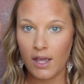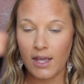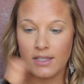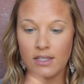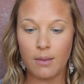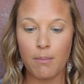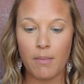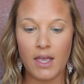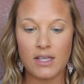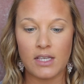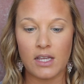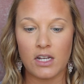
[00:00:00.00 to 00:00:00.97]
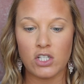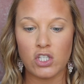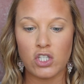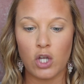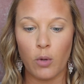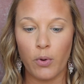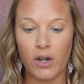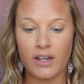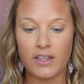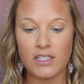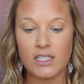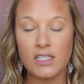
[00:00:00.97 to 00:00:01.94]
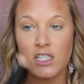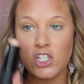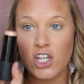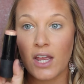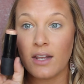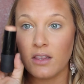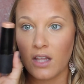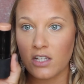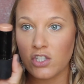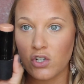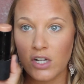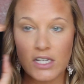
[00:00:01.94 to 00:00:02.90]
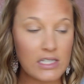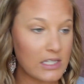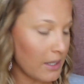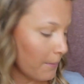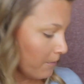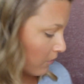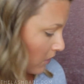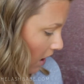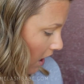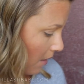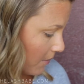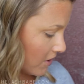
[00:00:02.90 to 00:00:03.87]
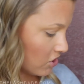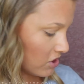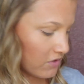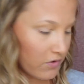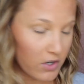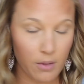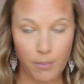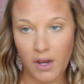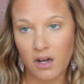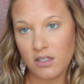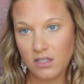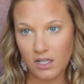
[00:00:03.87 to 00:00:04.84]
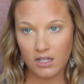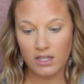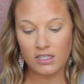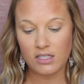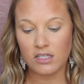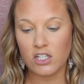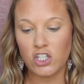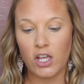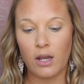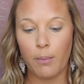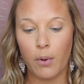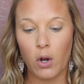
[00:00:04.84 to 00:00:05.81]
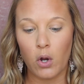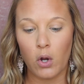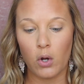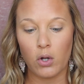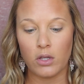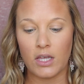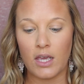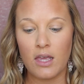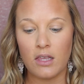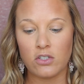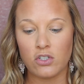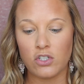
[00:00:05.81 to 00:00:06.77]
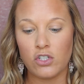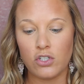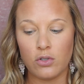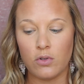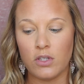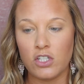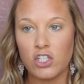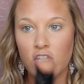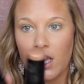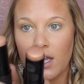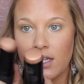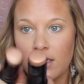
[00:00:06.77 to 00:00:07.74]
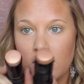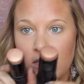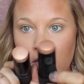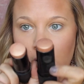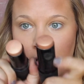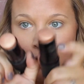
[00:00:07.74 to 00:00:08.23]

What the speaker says: It's amazing and it's so pretty. This is the shade Lustrous, and just for comparison, this is the shade Pearly. These are two of the shades.